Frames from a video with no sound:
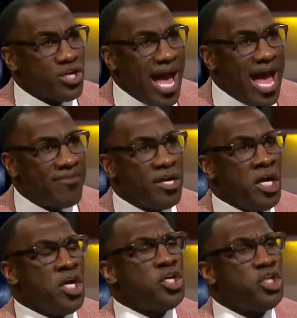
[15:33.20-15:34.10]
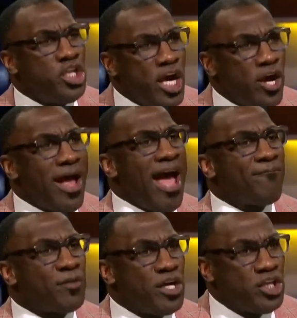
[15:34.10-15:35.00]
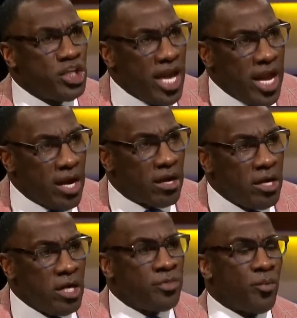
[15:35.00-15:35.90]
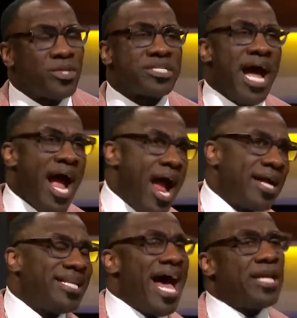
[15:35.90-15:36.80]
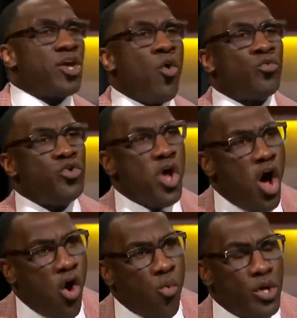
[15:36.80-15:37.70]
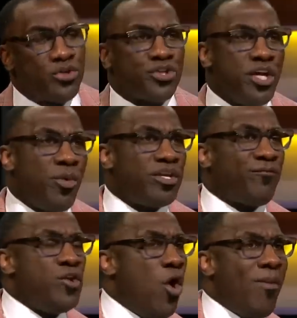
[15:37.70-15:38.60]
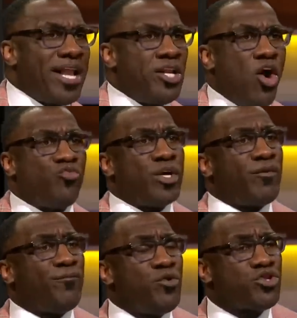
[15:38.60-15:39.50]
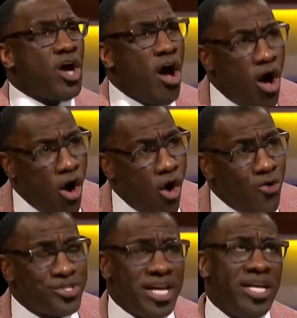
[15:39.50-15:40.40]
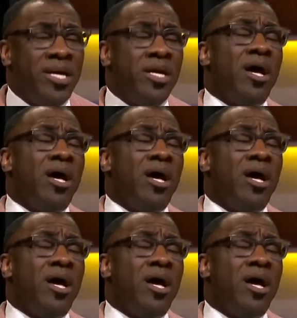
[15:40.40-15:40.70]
jive. Year after year, the retiring, and I don't know. We'll see what nobody knows what the future holds. And,